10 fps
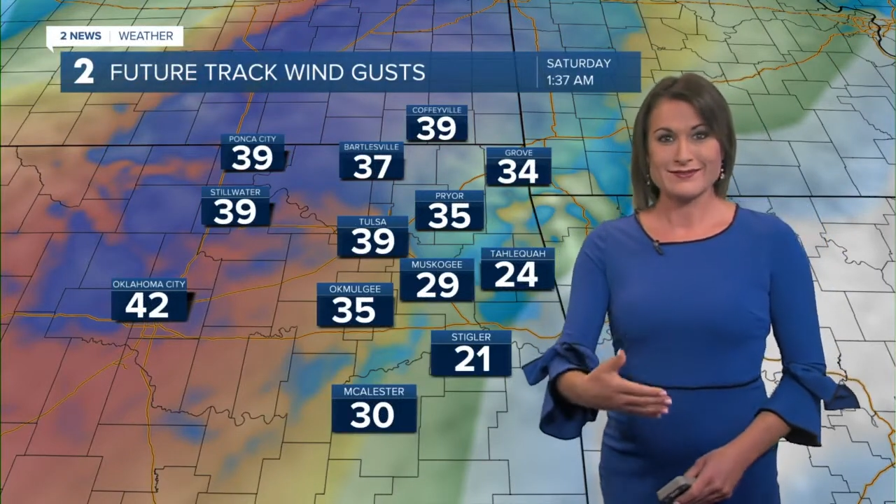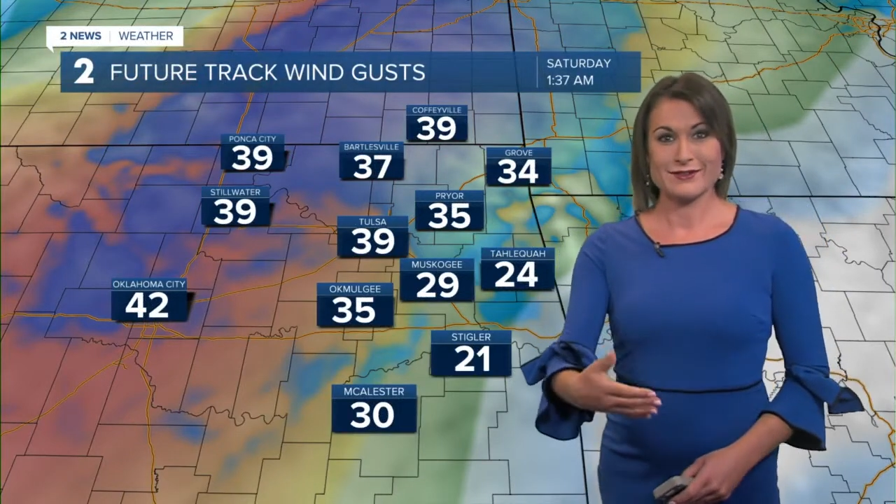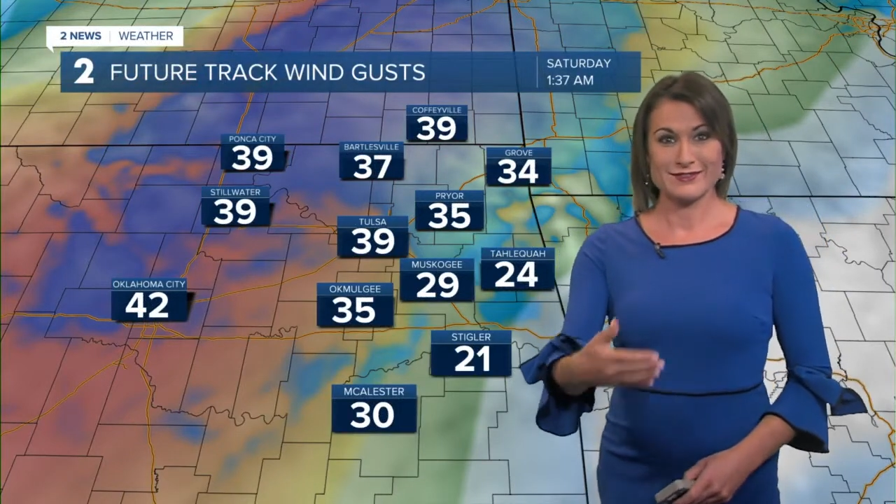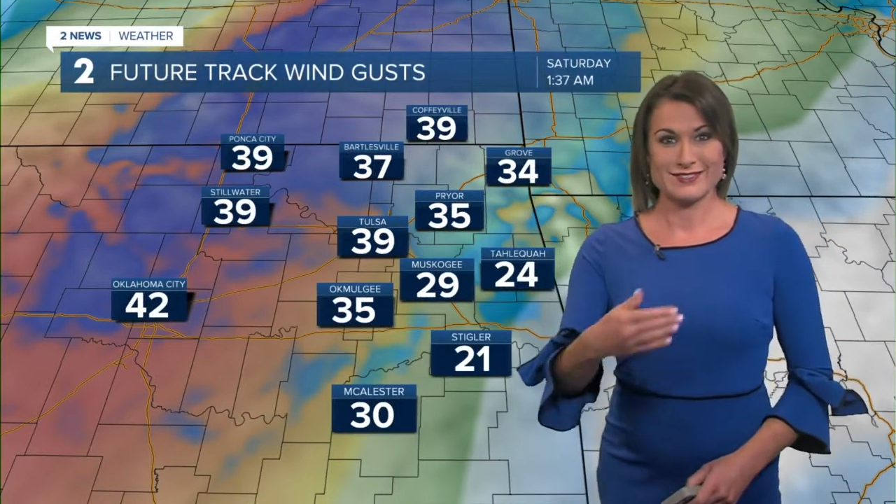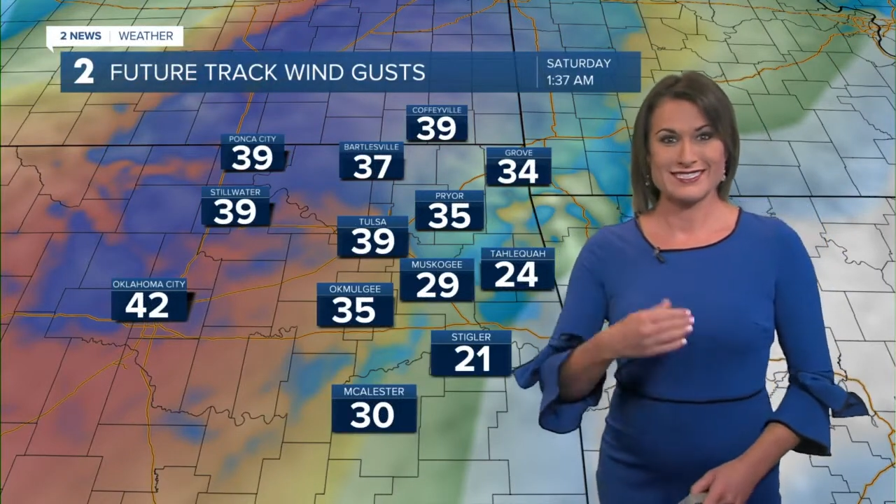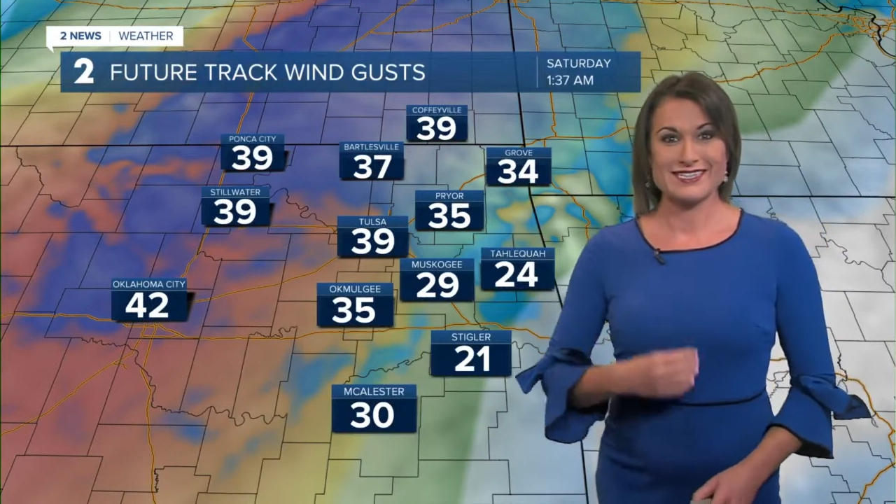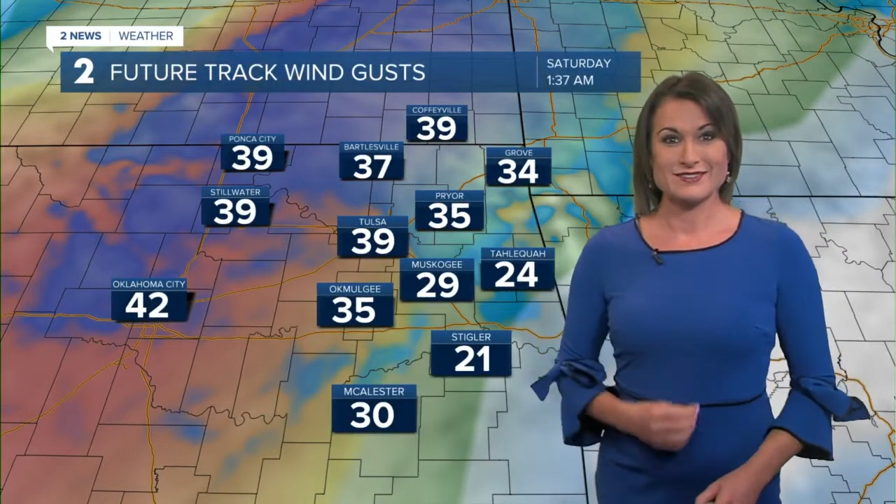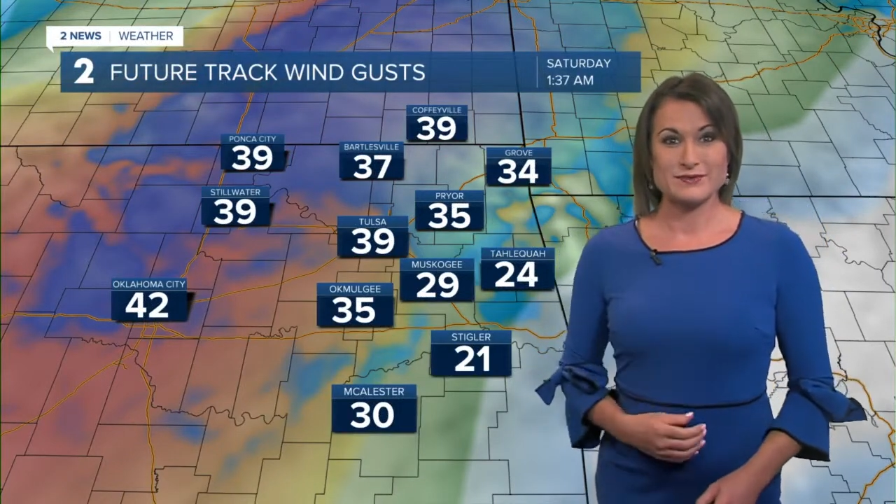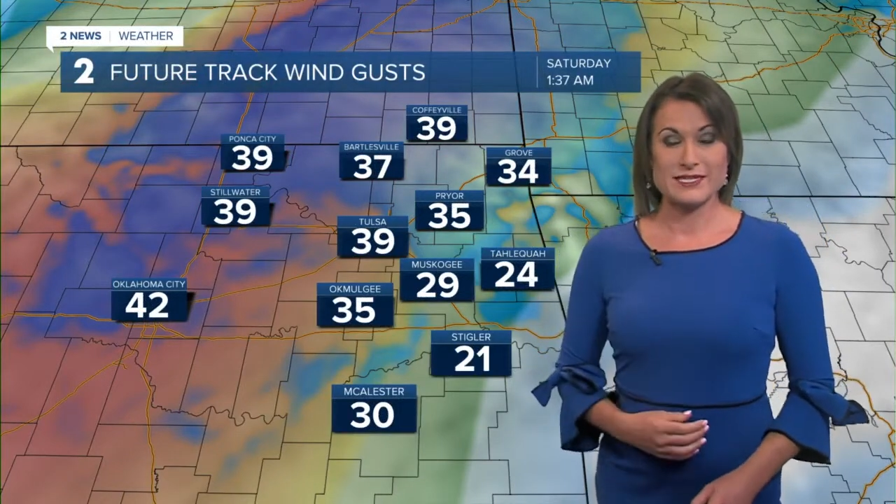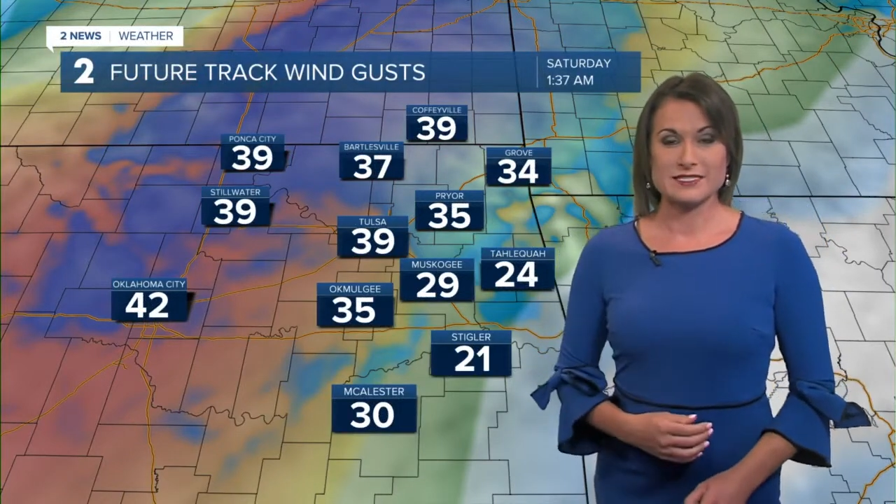We're seeing
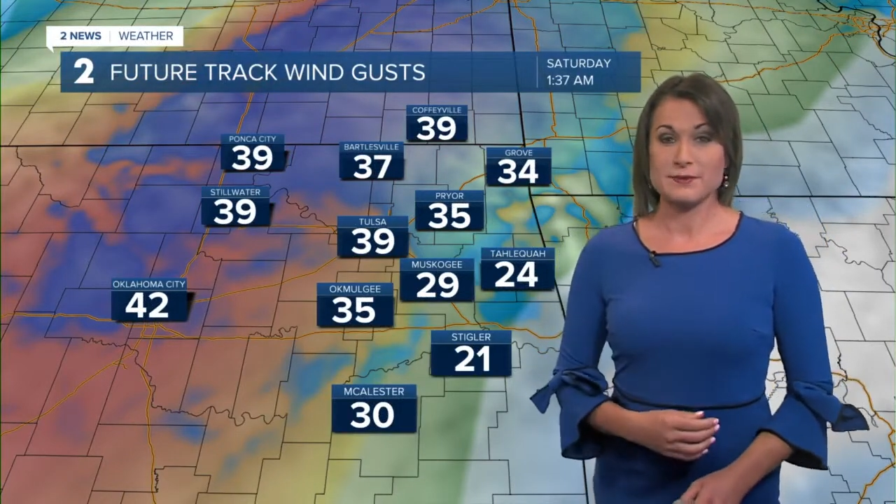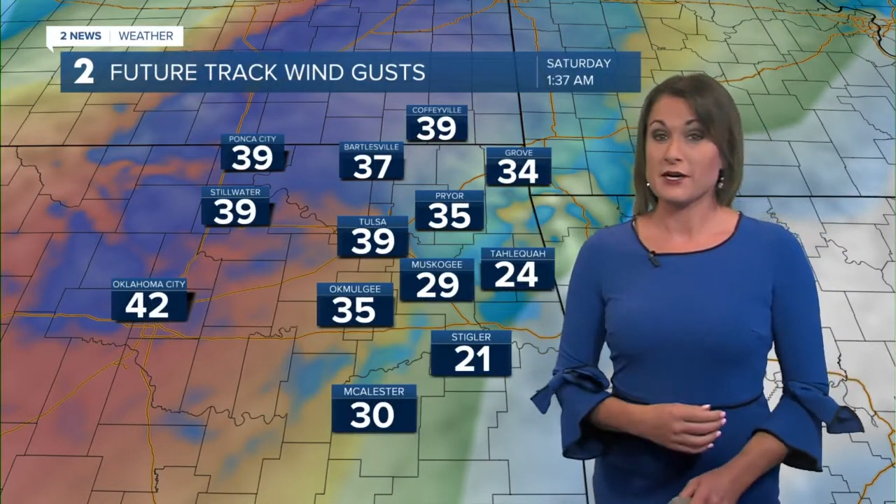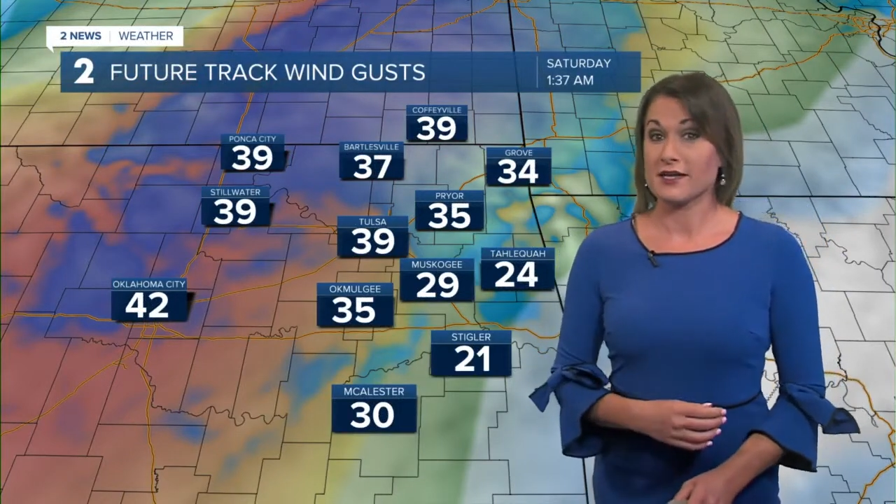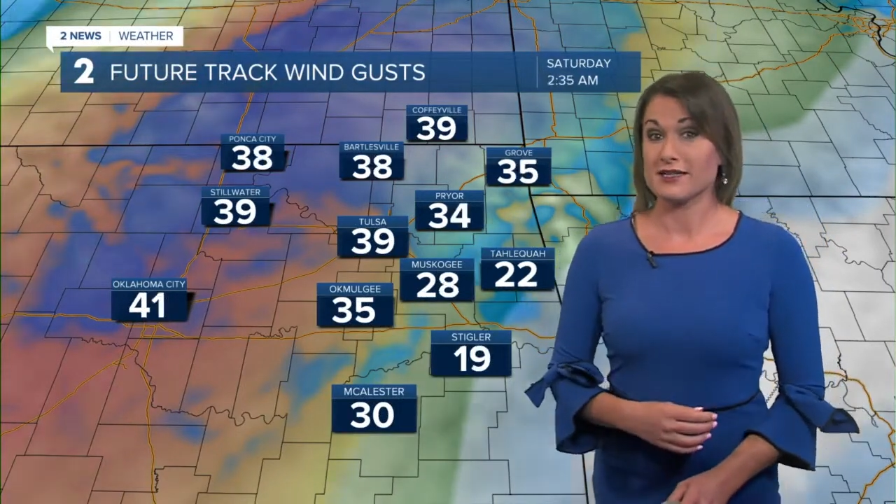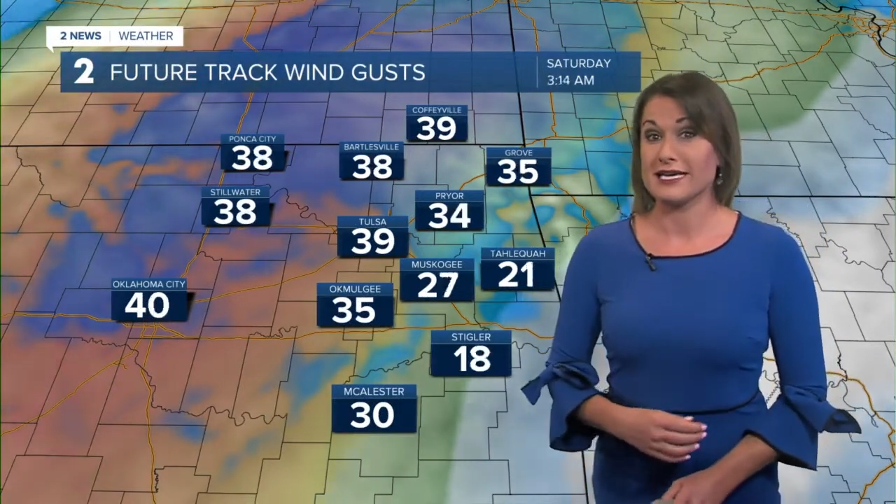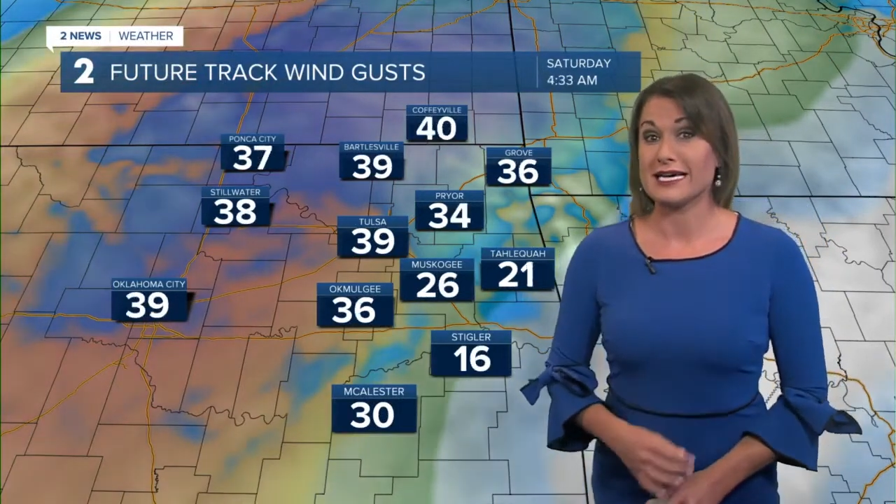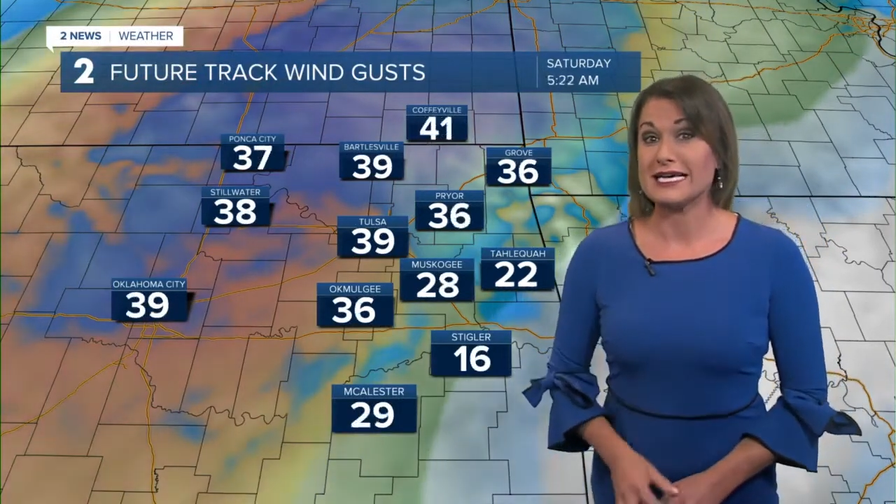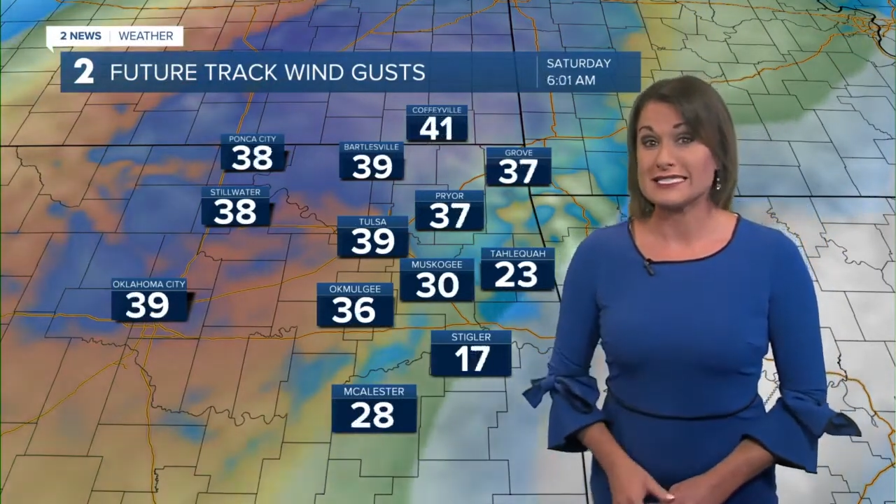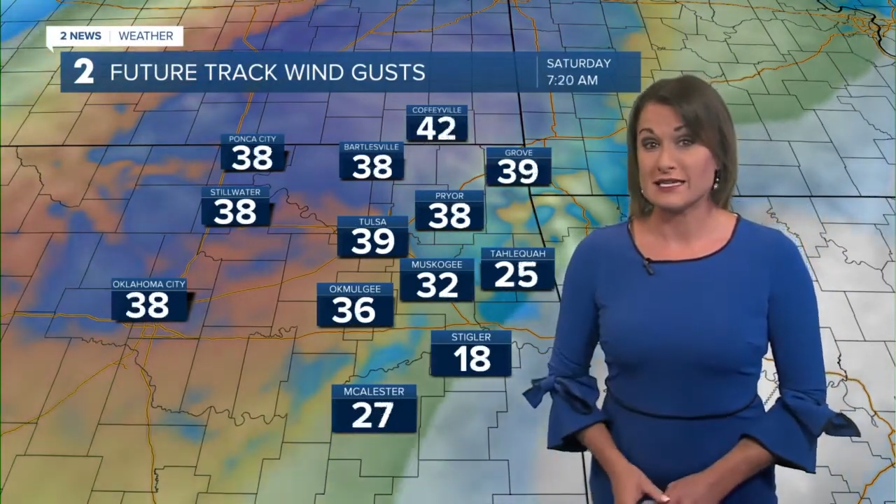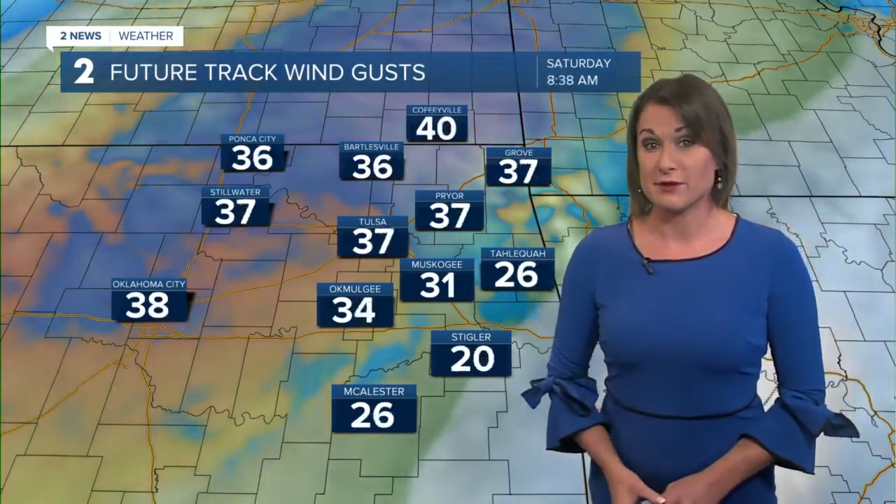those winds periodically
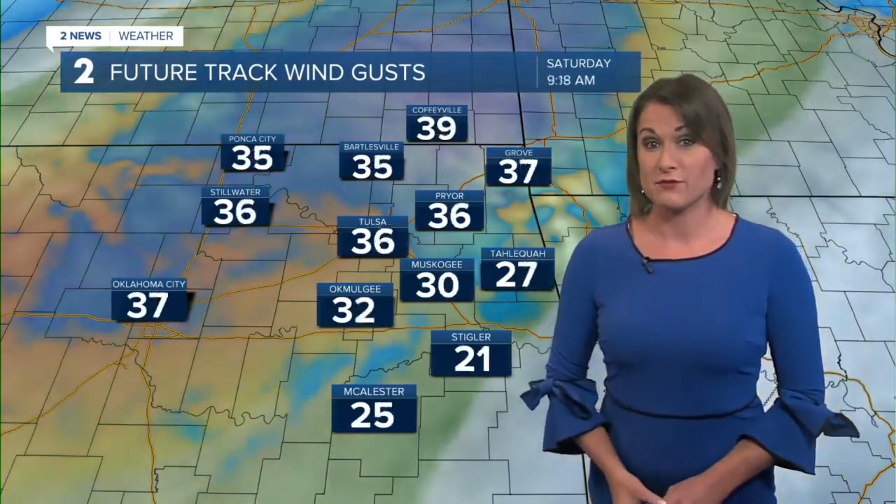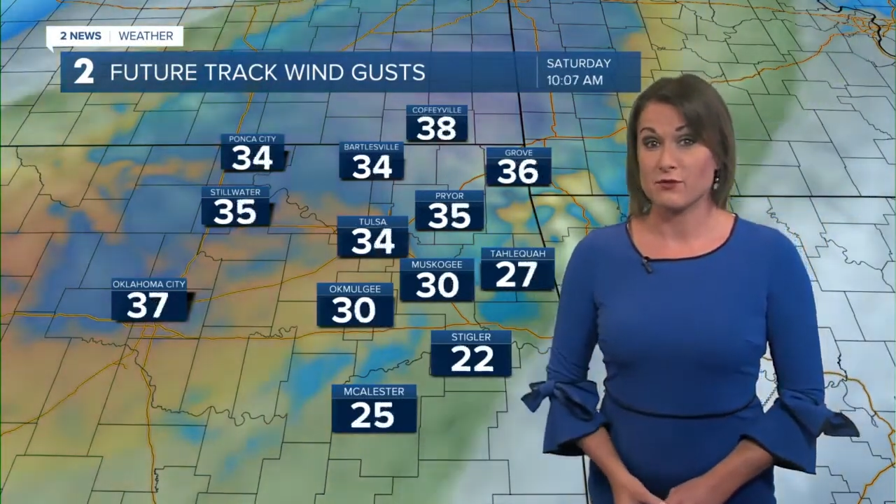gusting about